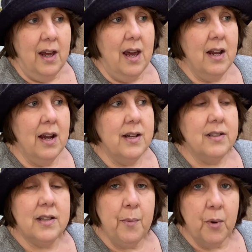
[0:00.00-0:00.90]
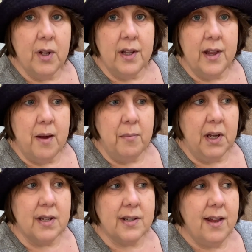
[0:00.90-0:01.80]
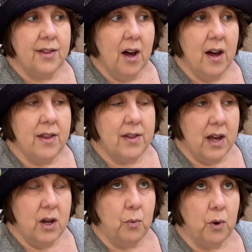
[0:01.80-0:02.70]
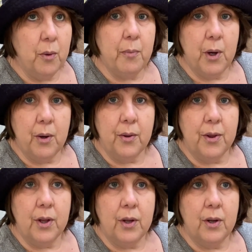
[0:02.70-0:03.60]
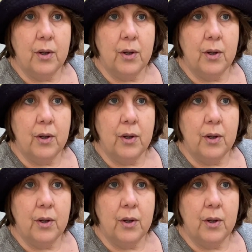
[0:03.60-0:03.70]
And I had separated them because I thought they were both